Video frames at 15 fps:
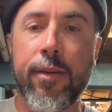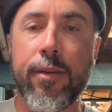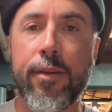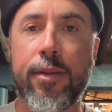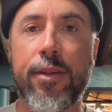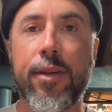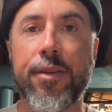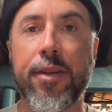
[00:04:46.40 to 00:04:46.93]

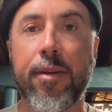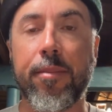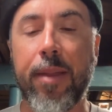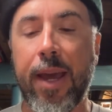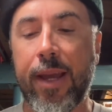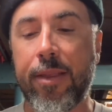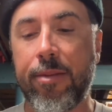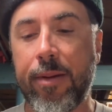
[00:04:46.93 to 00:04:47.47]
Just using
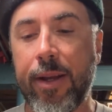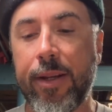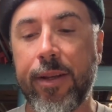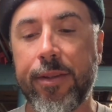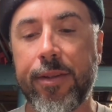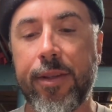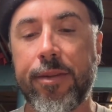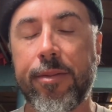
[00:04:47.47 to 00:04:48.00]
black thread
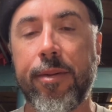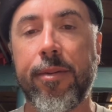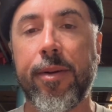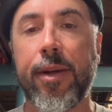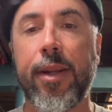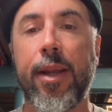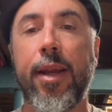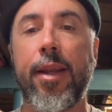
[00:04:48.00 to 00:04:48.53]
because that's what we're
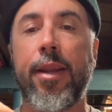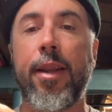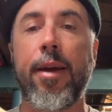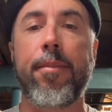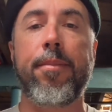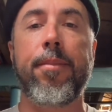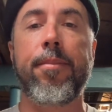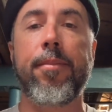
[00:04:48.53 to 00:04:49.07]
going to end
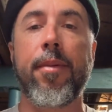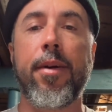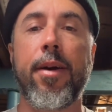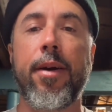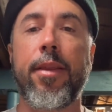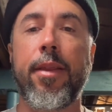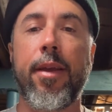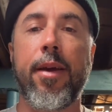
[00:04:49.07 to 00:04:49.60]
up
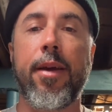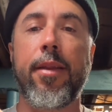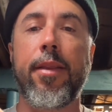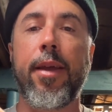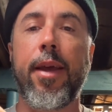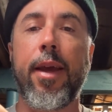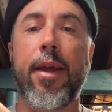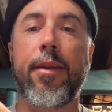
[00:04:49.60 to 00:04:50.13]
on
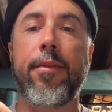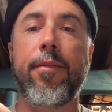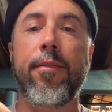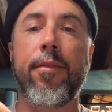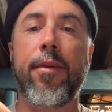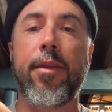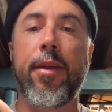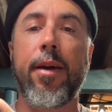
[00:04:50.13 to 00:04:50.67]
the head
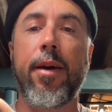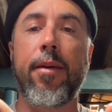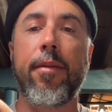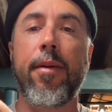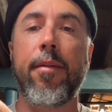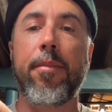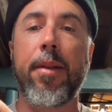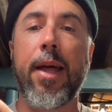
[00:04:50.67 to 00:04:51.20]
with
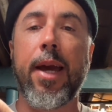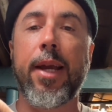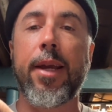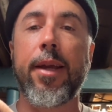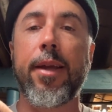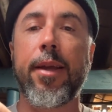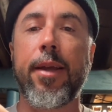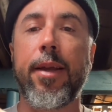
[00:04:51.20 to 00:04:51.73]
a black
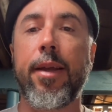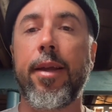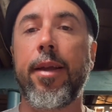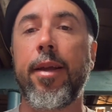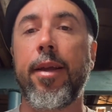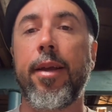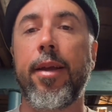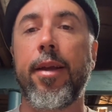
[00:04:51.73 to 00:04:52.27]

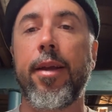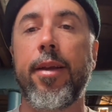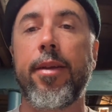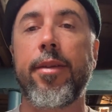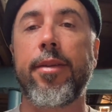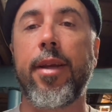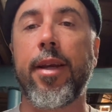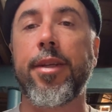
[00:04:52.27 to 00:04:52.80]

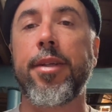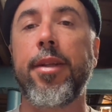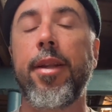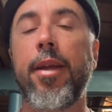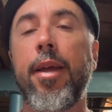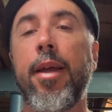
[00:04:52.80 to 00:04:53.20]
section.